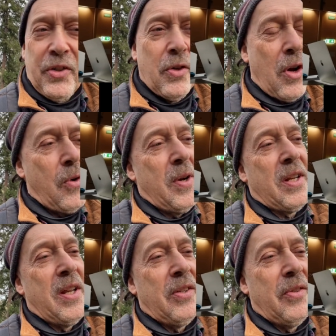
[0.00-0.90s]
You know,
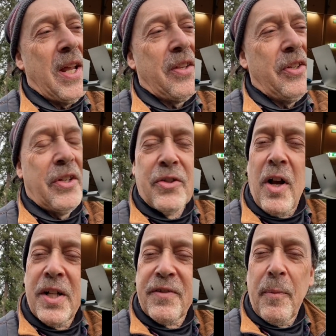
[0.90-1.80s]
you take the
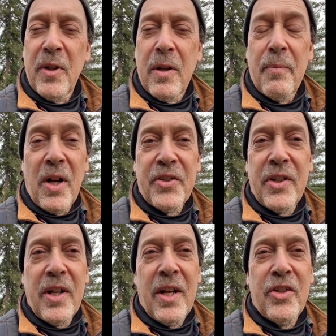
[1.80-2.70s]
exhaust from the
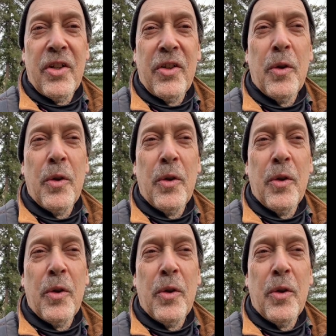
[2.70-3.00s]
combustion engine,